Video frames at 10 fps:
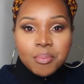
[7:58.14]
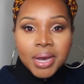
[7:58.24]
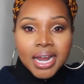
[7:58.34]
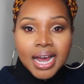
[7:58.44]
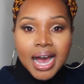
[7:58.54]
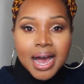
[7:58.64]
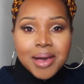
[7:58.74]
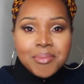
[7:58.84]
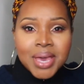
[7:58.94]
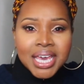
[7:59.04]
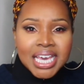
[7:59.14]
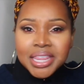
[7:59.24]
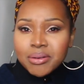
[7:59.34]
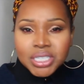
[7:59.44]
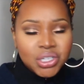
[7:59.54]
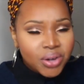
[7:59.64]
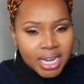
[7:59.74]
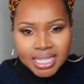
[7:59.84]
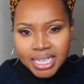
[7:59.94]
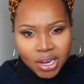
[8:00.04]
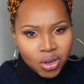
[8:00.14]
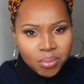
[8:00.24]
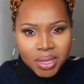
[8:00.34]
But yeah, they were just trying to scare you